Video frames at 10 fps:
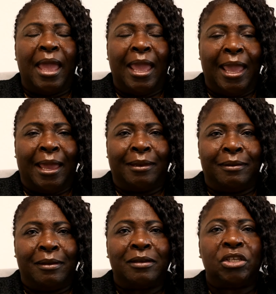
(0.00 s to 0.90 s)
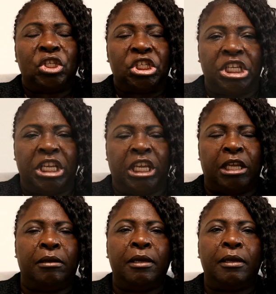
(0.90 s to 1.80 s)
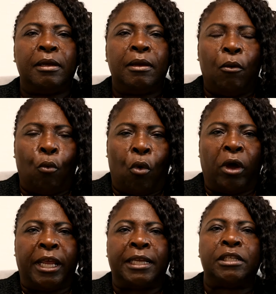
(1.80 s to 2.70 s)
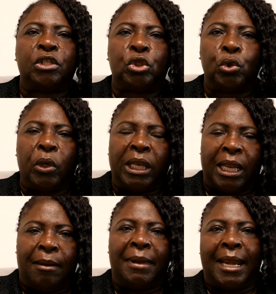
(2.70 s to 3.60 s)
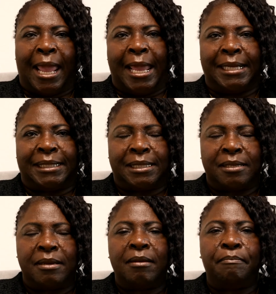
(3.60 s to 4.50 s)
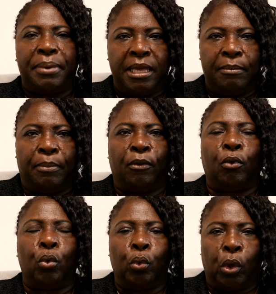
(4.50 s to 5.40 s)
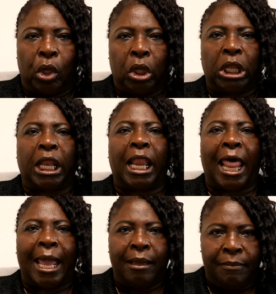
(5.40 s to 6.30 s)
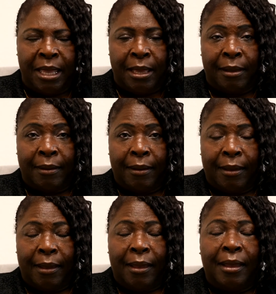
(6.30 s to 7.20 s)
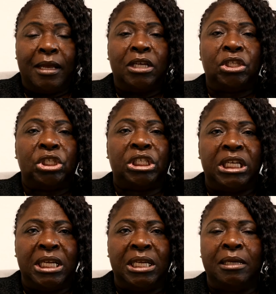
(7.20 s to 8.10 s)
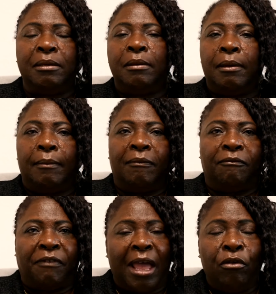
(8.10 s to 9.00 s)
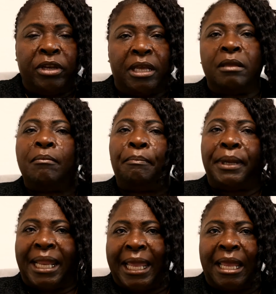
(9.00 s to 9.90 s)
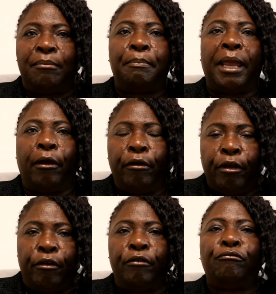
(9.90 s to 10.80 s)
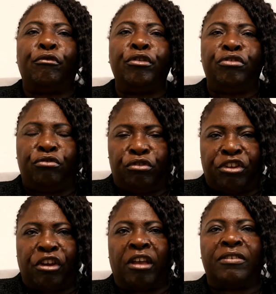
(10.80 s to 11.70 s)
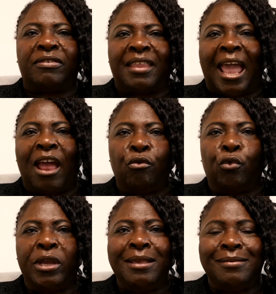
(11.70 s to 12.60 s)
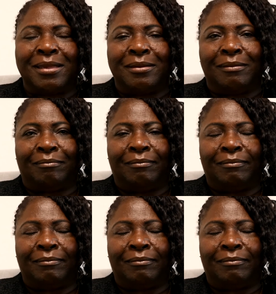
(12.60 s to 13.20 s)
And she wanted to eliminate people who looked like me. She founded Planned Parenthood for just that reason.